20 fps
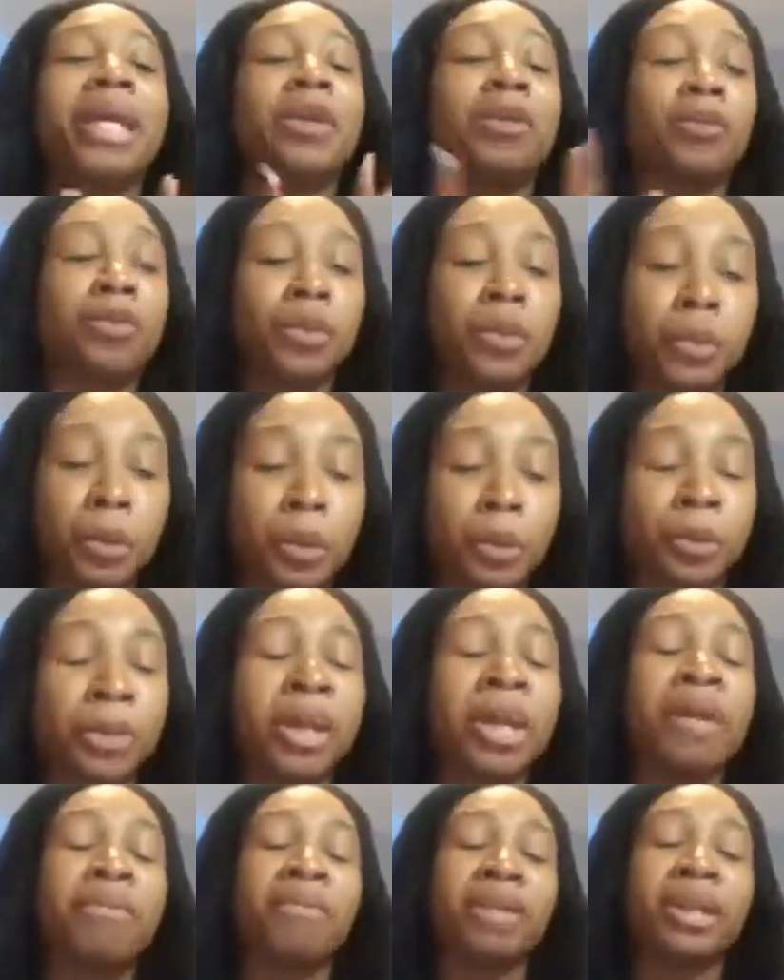room
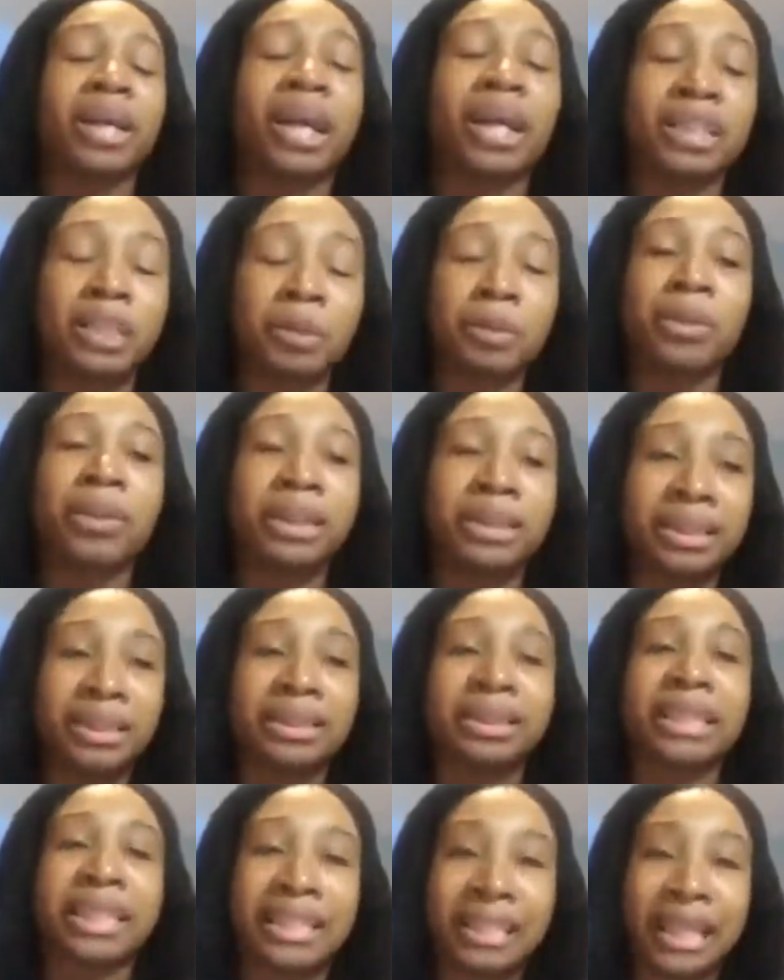for God's
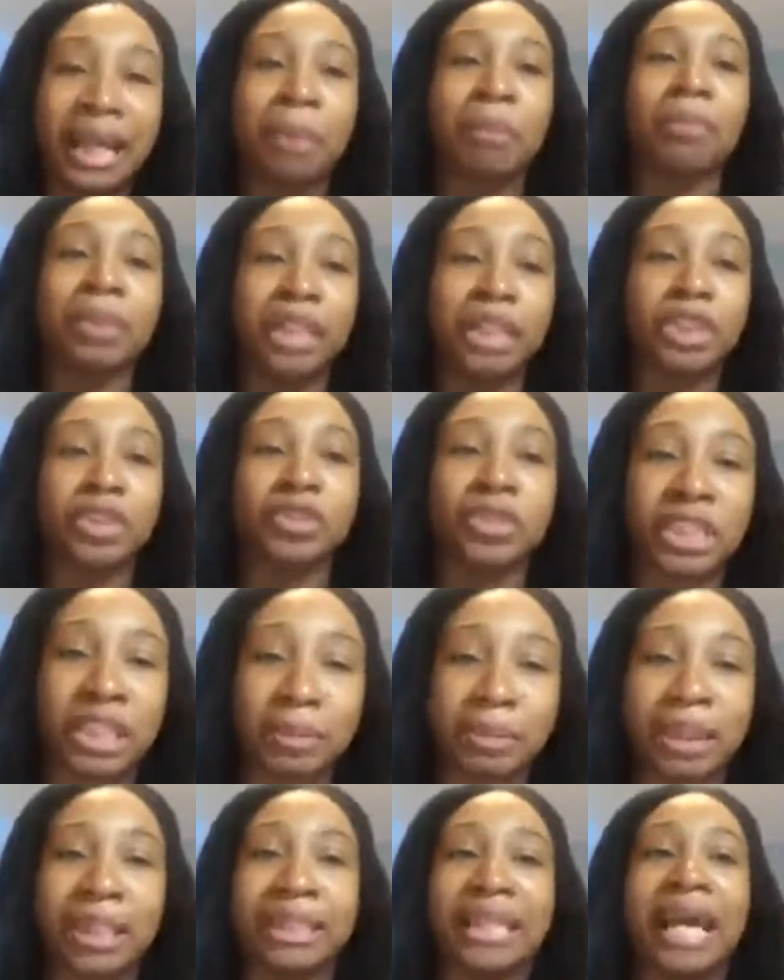presence in that big
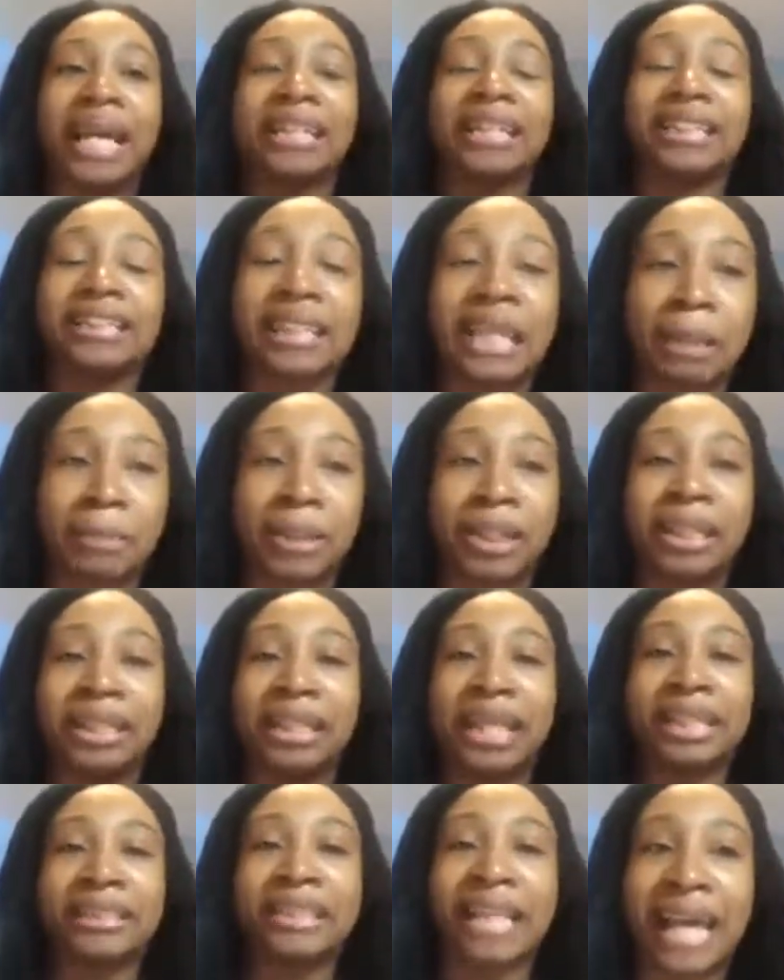dream, in that assignment,
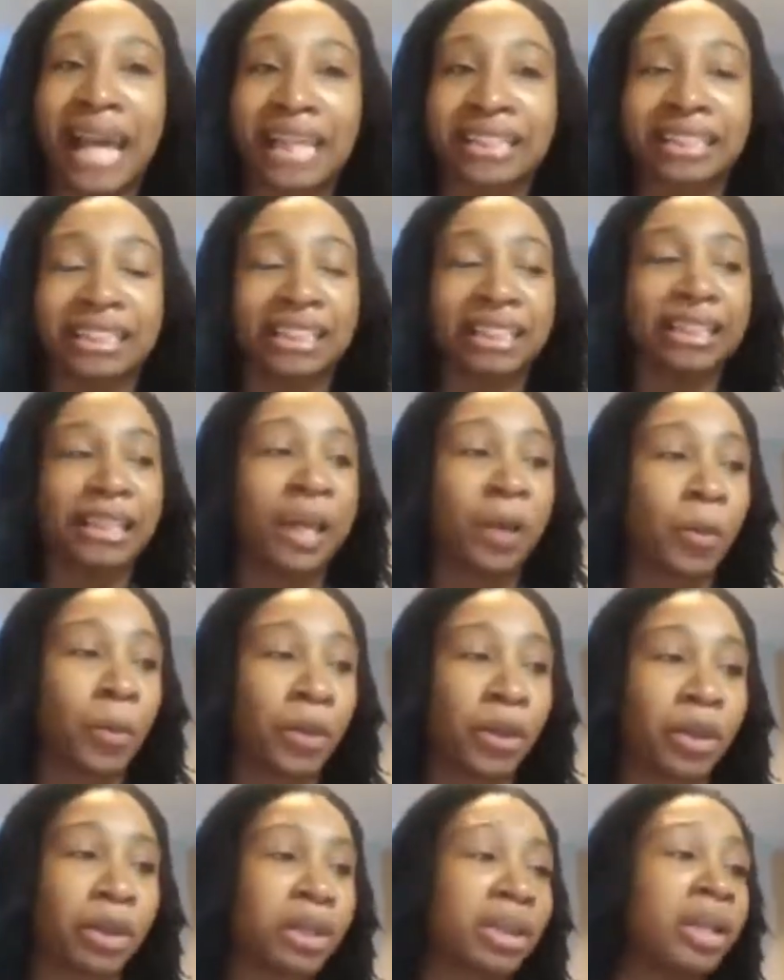in that task, and in that
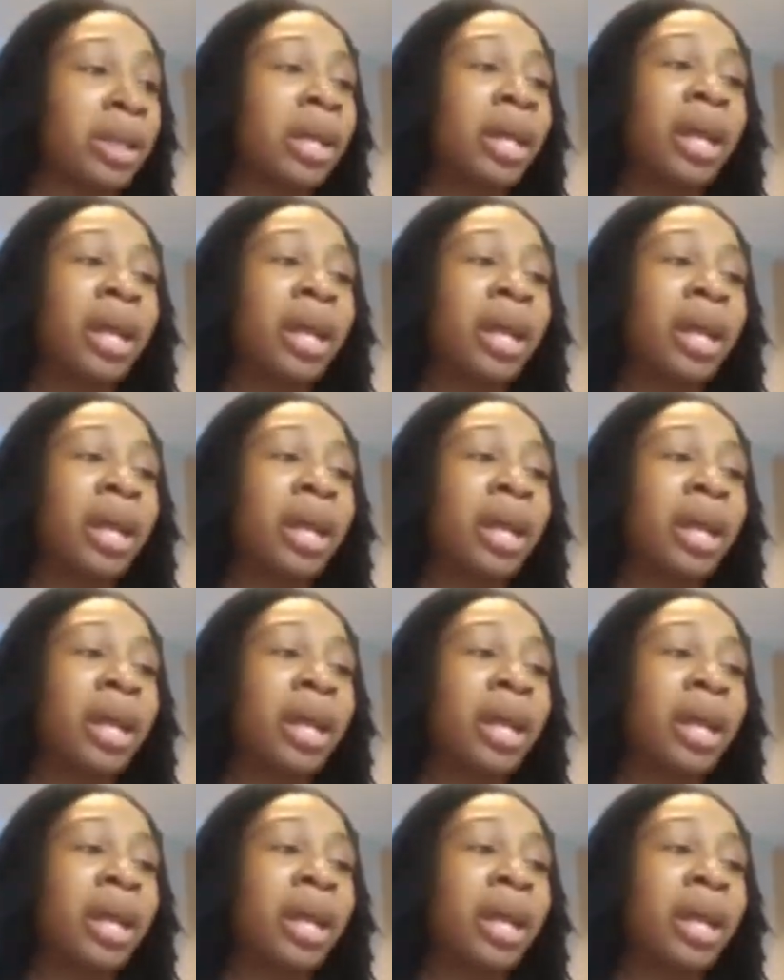work.